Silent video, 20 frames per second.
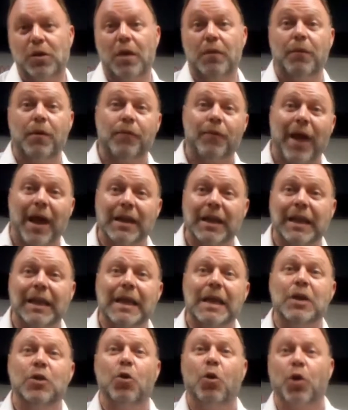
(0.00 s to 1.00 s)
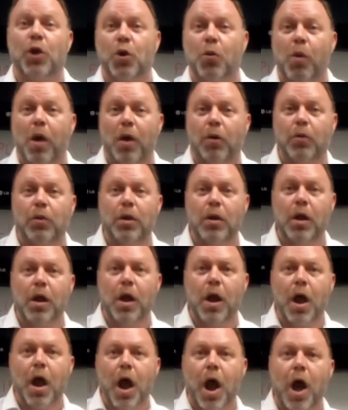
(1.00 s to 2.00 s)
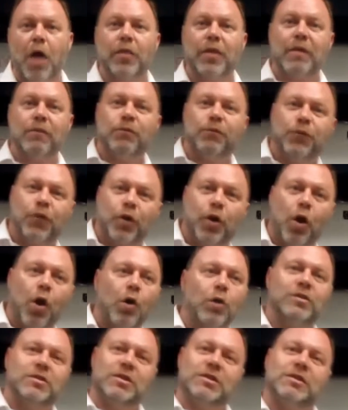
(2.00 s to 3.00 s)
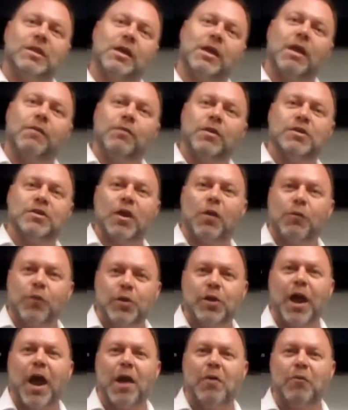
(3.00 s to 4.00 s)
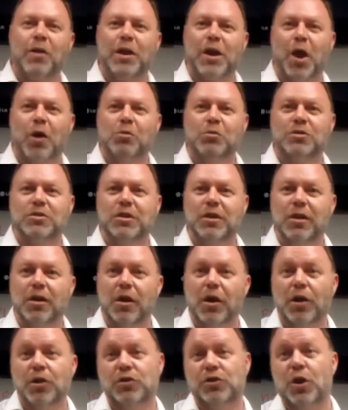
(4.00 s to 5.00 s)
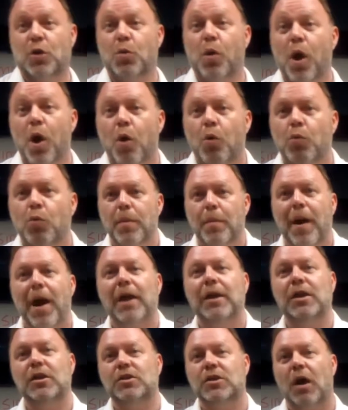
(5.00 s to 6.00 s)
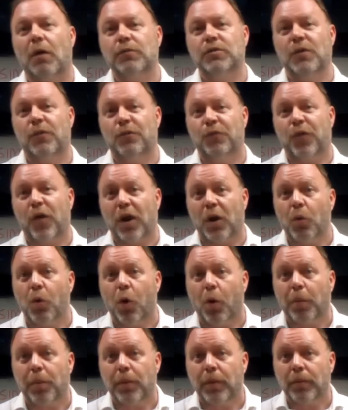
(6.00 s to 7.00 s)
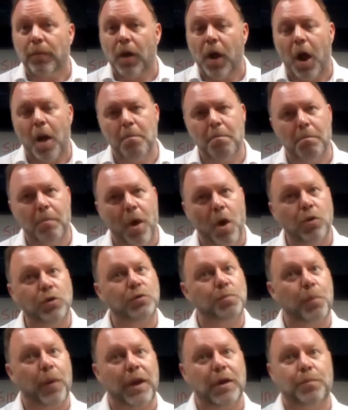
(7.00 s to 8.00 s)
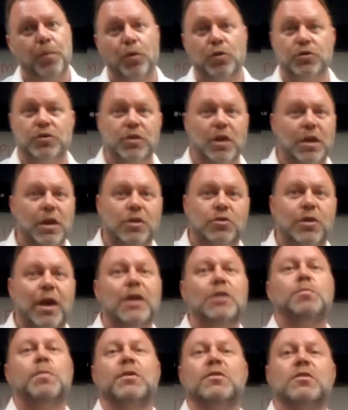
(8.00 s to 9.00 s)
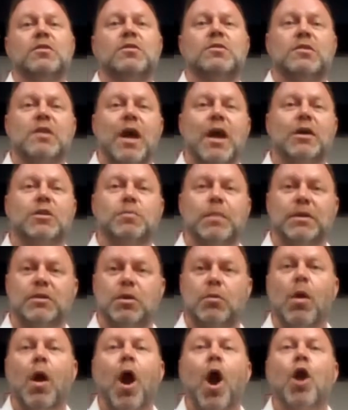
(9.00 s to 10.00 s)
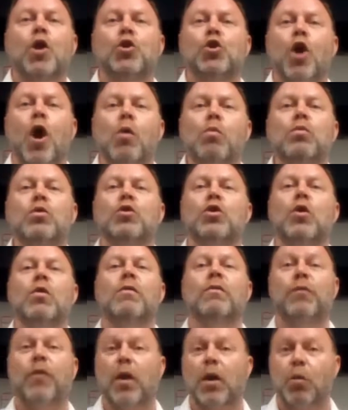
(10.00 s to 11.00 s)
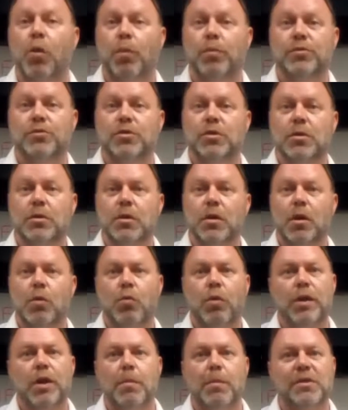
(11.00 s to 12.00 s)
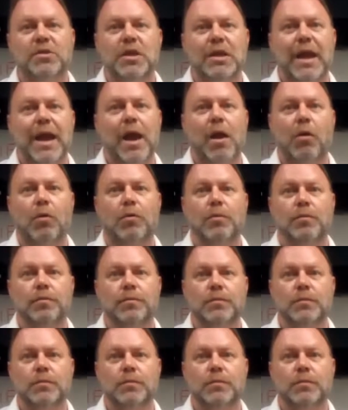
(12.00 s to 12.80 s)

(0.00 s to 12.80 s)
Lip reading: So if you've had a lead or a quote and then forgotten to give yourself a diary note to remind yourself to follow up, and most people, certainly trades businesses that I speak to, don't do follow-ups, well, you're missing out.